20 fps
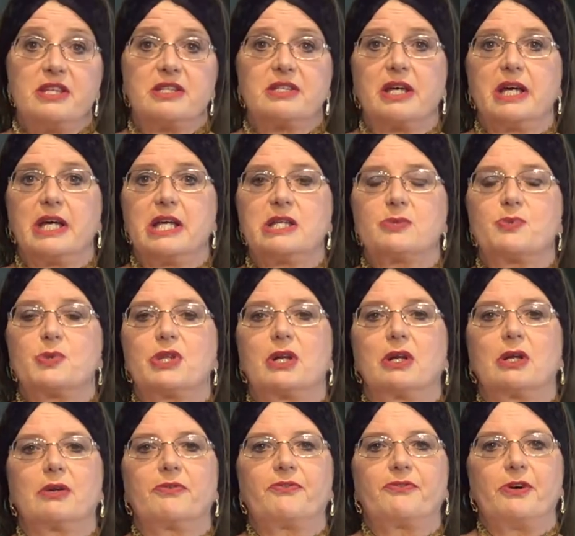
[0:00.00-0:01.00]
days, with a
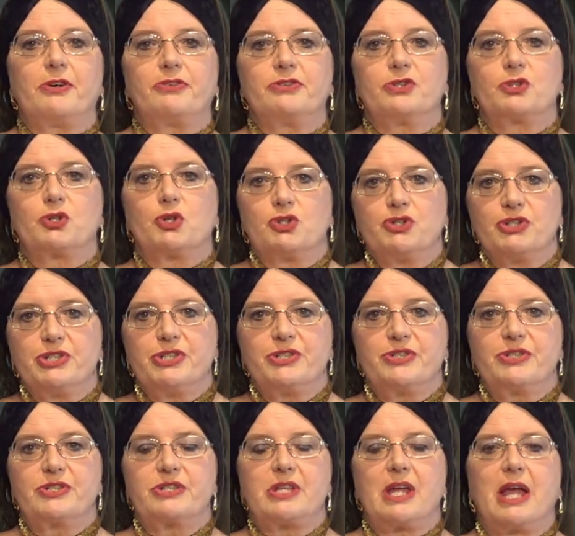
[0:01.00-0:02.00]
lot of foreign
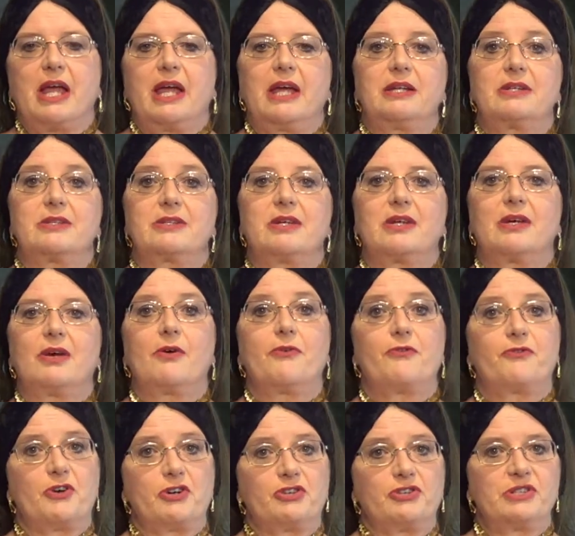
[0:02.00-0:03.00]
tourists and
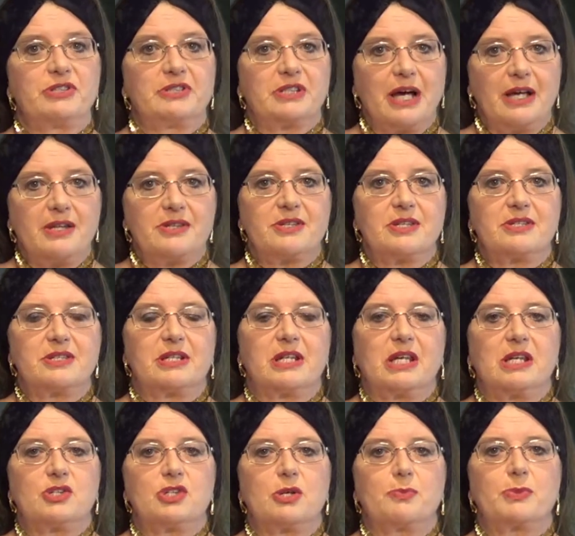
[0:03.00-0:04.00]
foreign dancers in
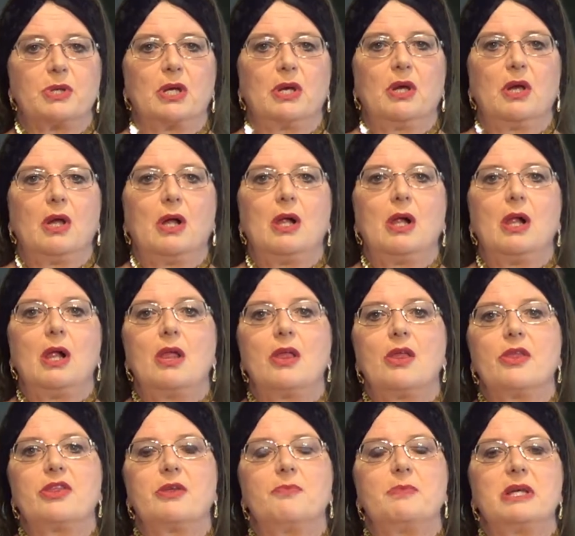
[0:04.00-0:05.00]
Egypt,
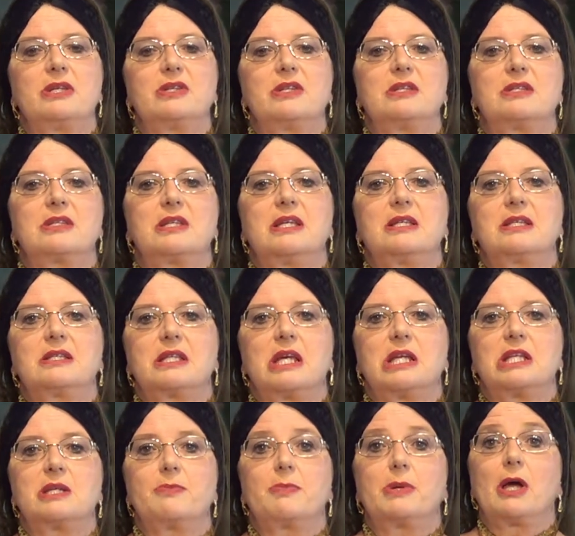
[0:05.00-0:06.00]
the mejences tend
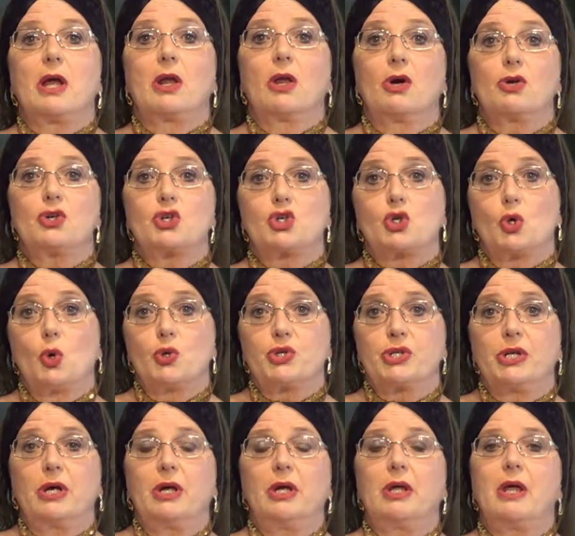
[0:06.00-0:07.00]
to be a lot
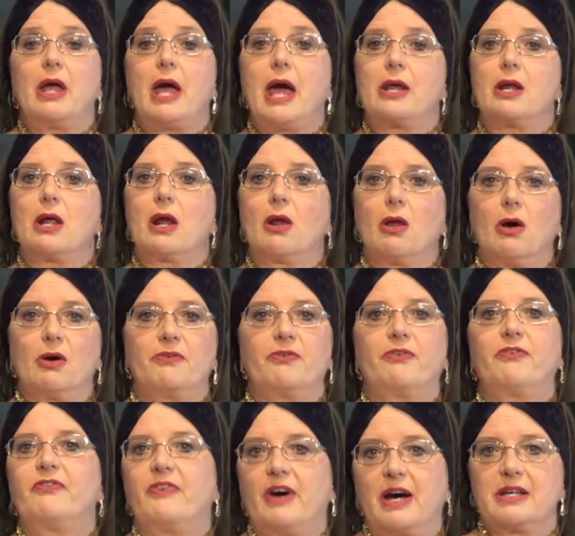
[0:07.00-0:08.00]
shorter and a lot
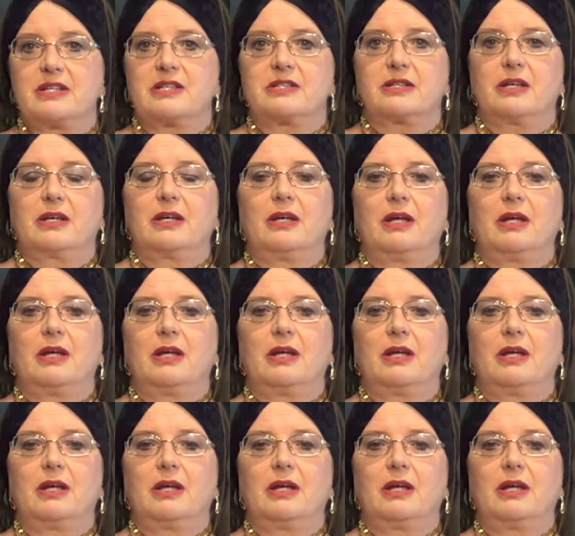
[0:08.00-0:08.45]
faster.